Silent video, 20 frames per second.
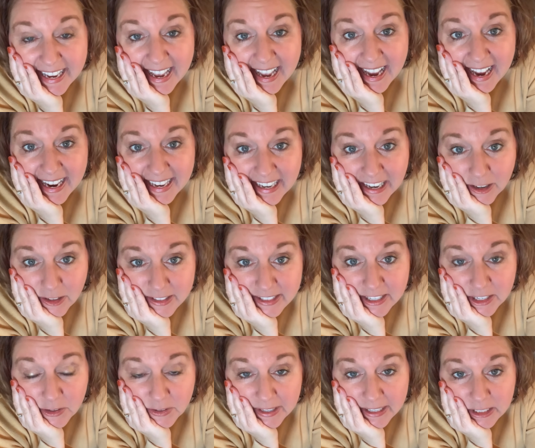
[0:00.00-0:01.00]
and I'll see
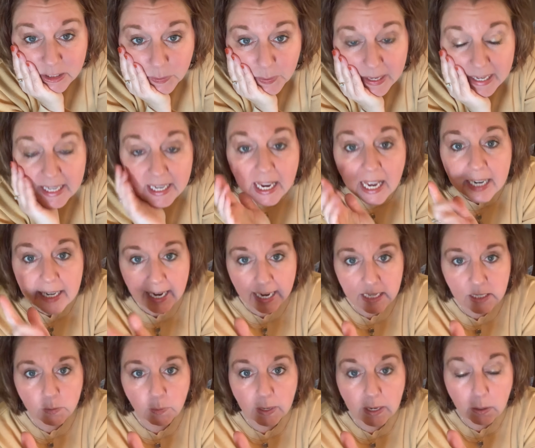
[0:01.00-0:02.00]
you next week.
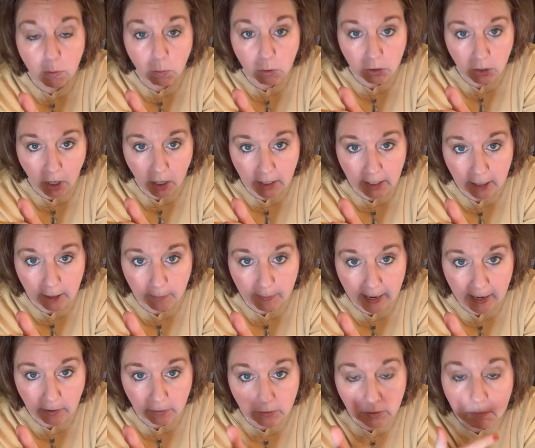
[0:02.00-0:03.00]
Next week, we're talking
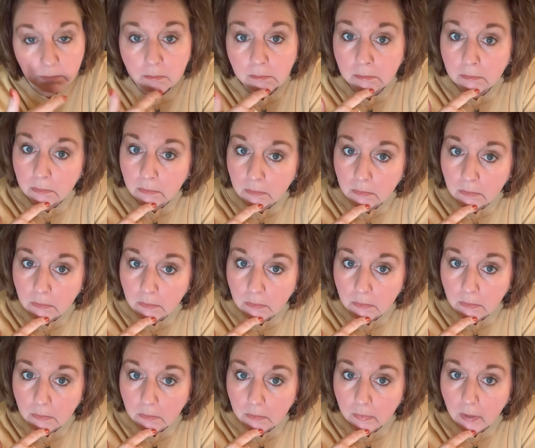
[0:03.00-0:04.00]
about
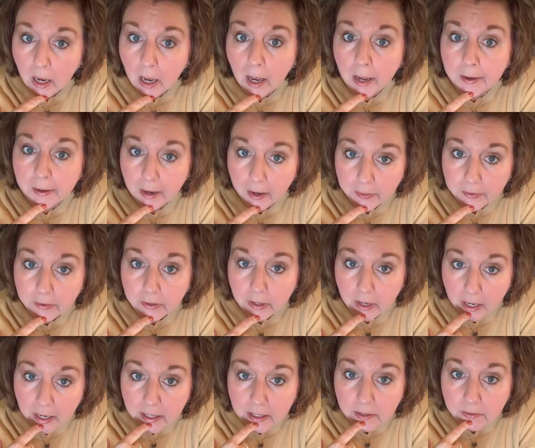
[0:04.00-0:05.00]
another
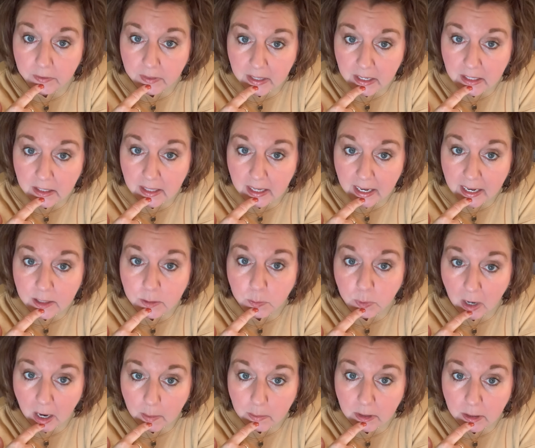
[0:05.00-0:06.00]
kind of thing that has
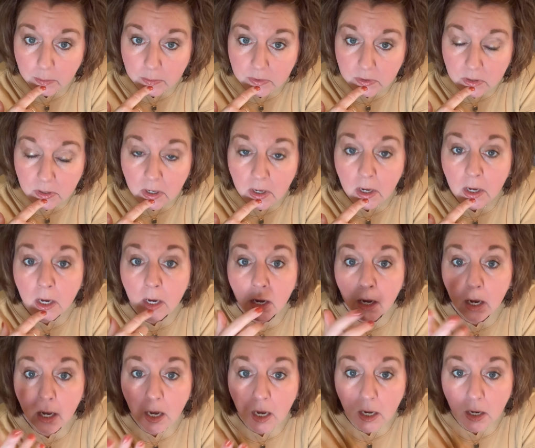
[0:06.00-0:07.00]
problems.
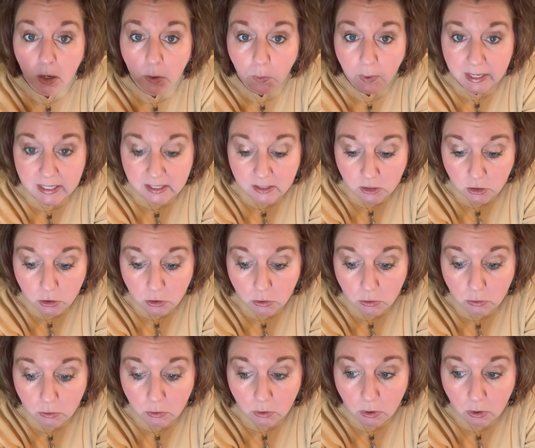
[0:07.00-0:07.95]
When you